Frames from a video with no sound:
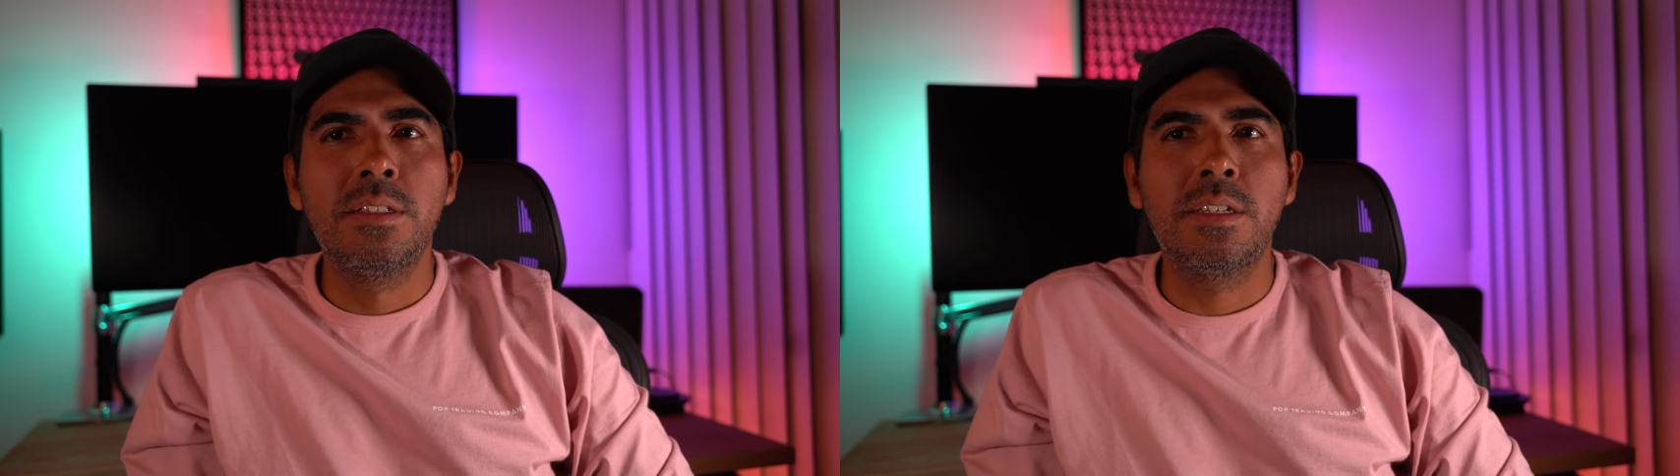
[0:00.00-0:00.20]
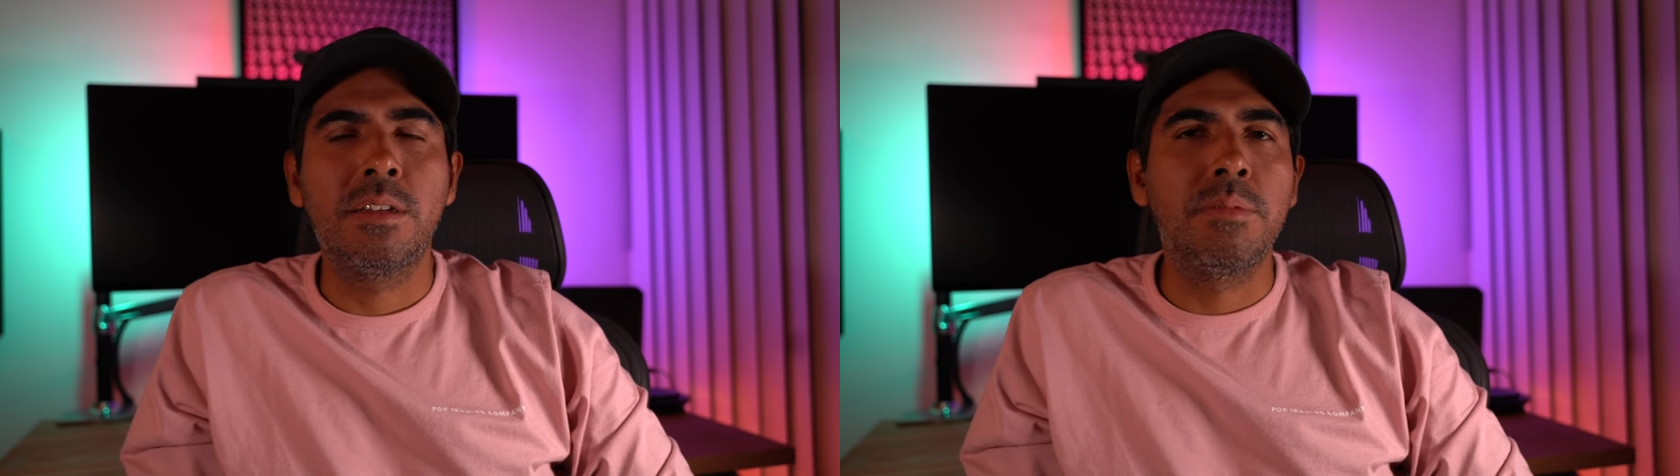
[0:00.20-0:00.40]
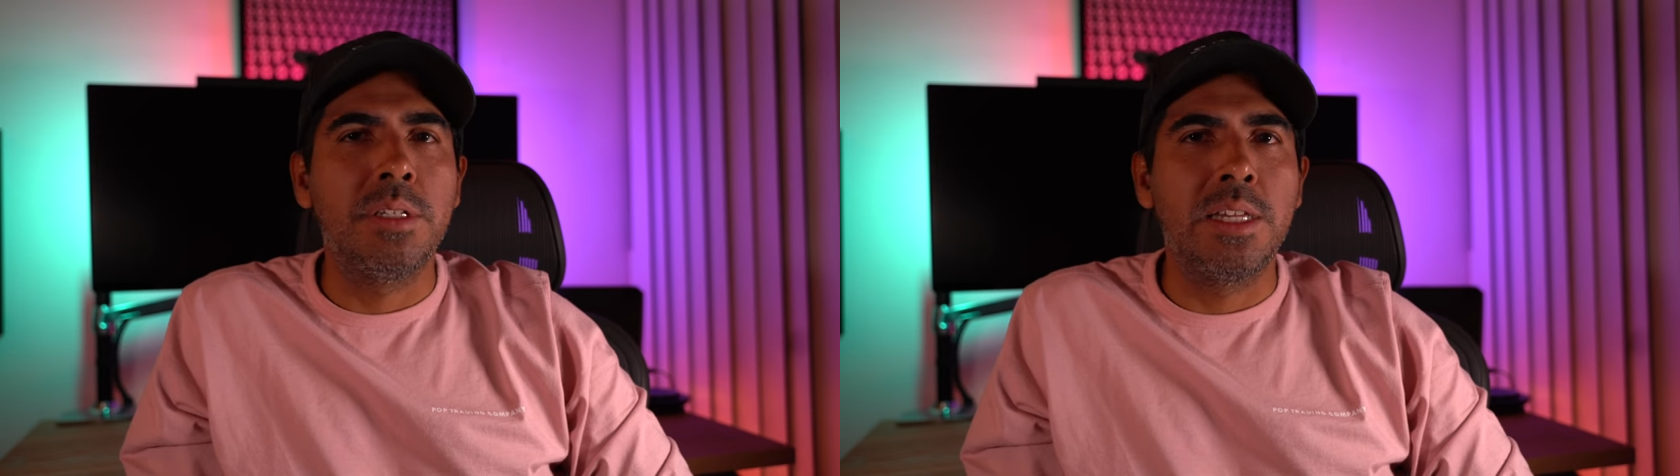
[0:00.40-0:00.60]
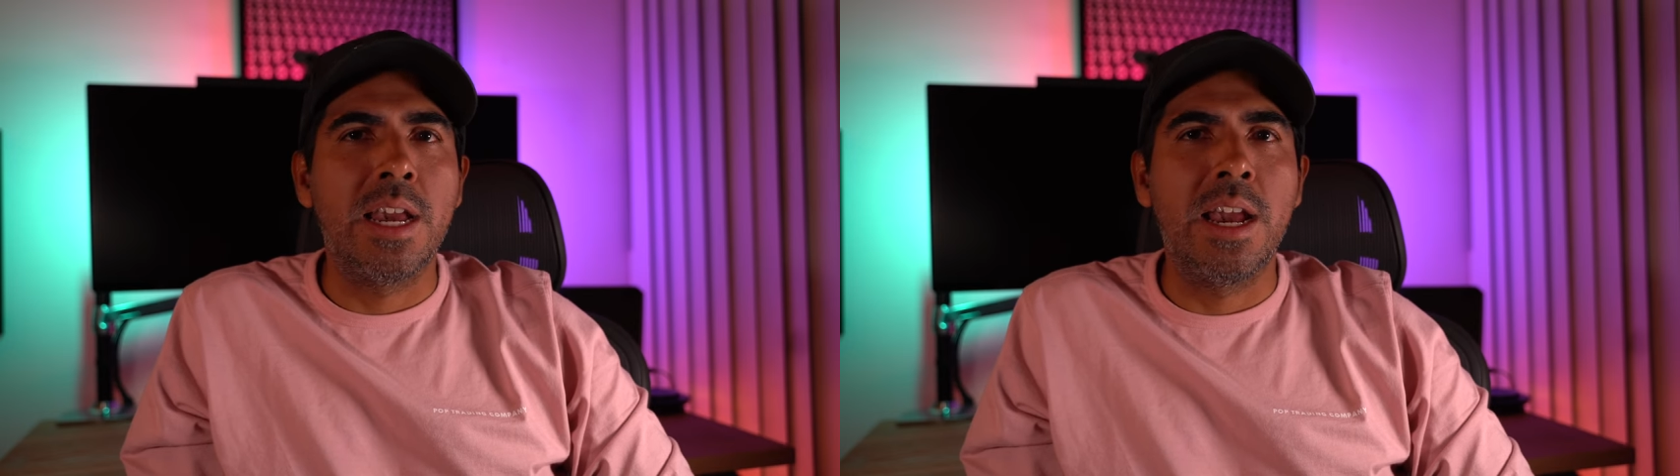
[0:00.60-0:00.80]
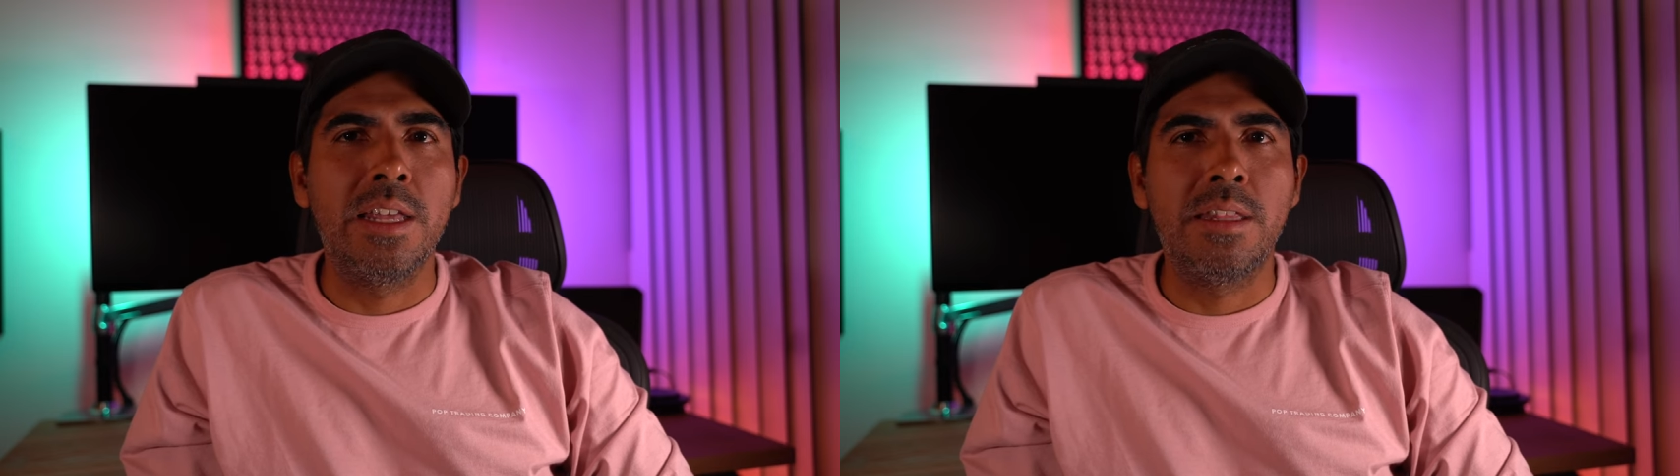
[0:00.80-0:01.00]
to completely
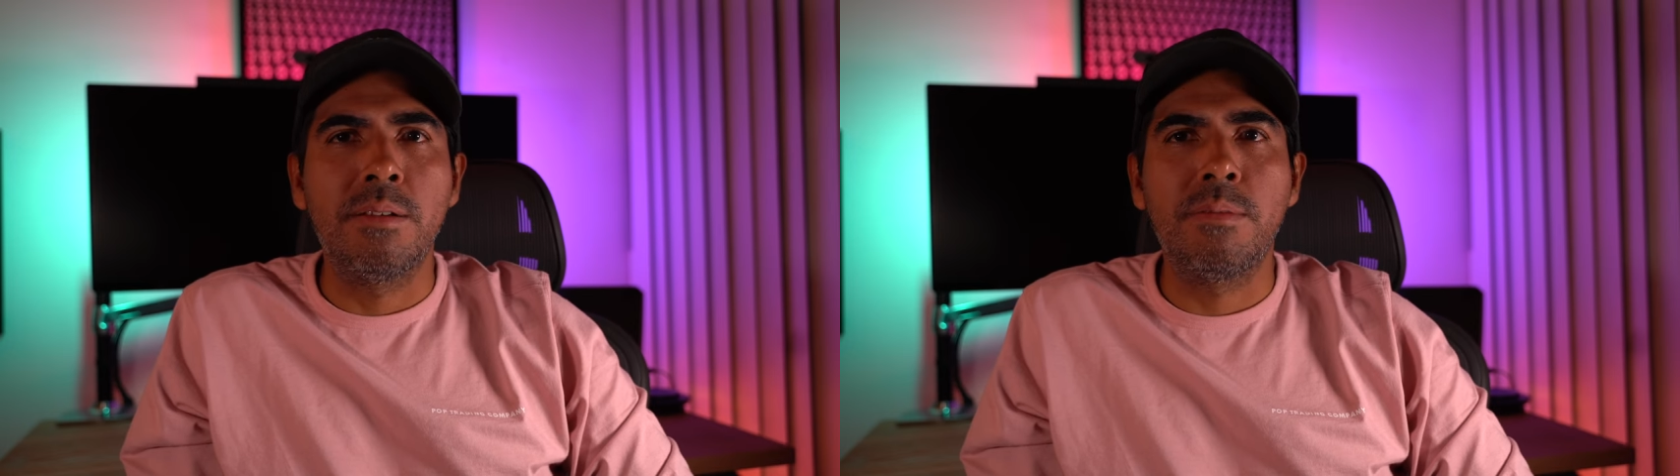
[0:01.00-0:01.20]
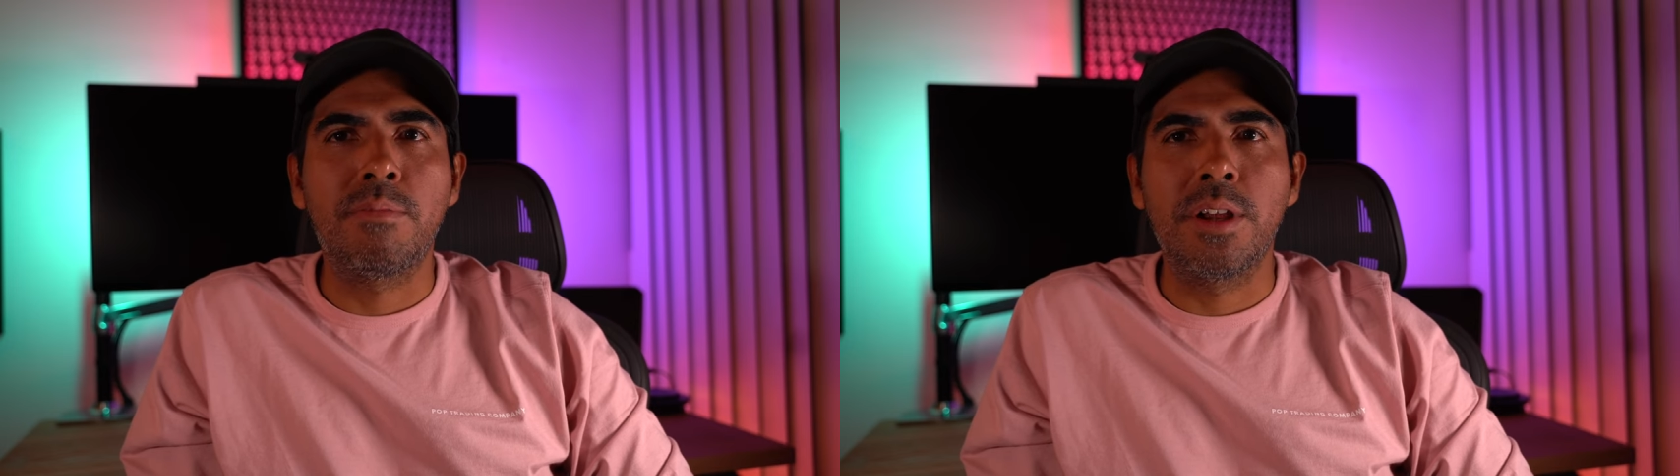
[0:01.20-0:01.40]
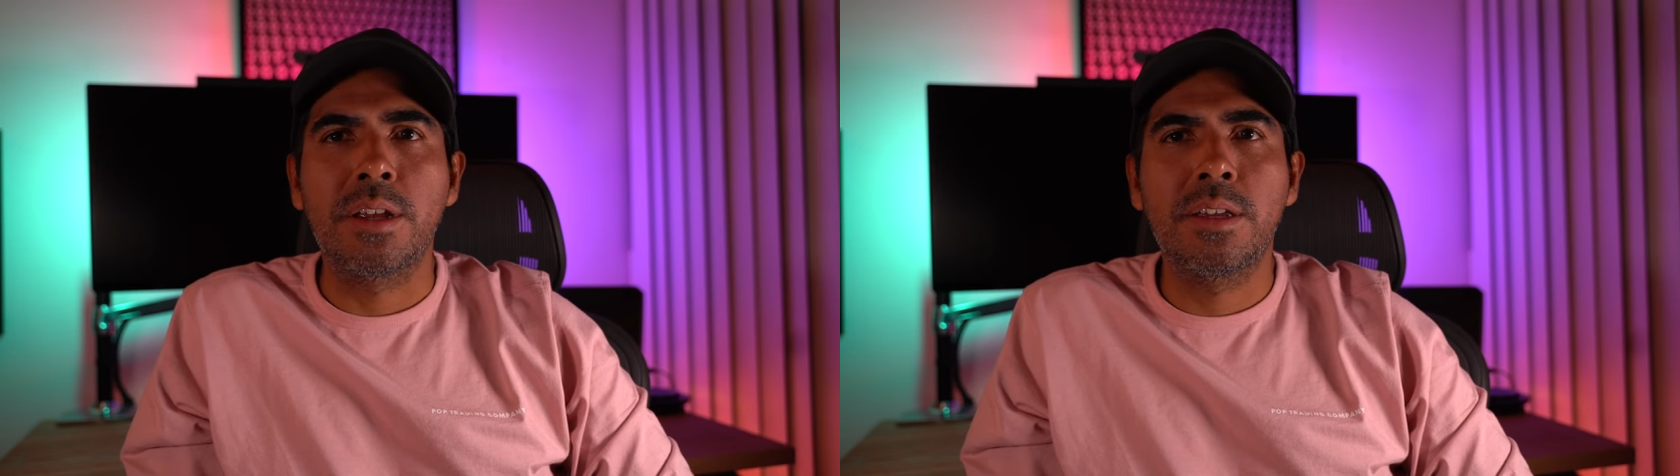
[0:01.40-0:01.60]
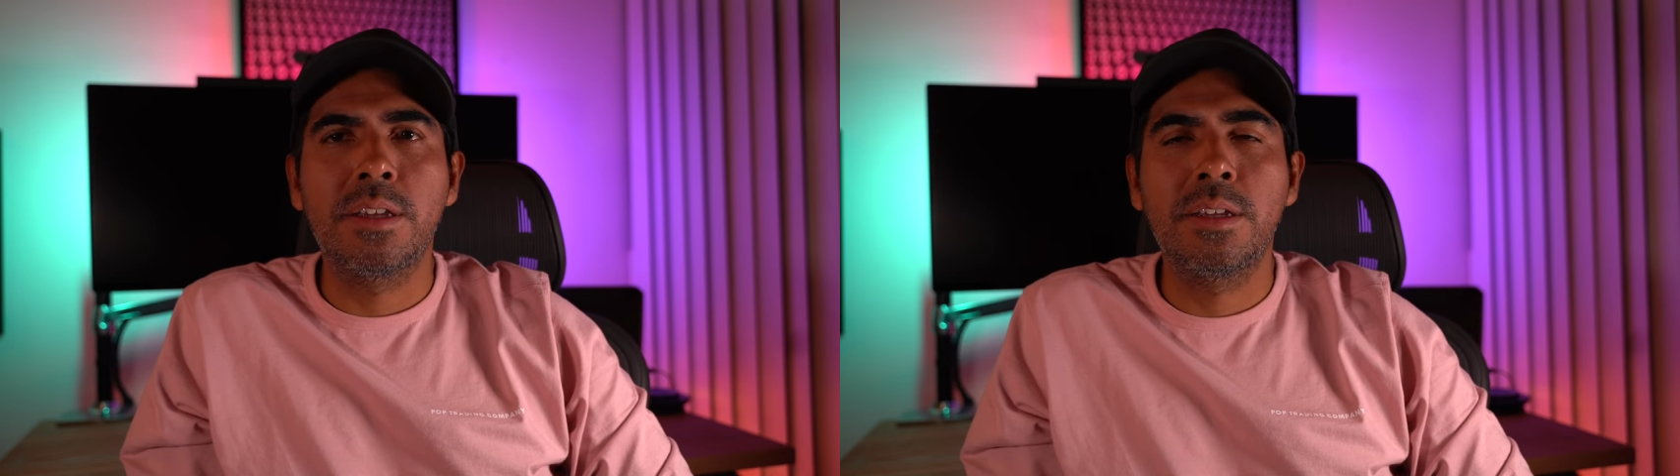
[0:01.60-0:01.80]
hide the brick.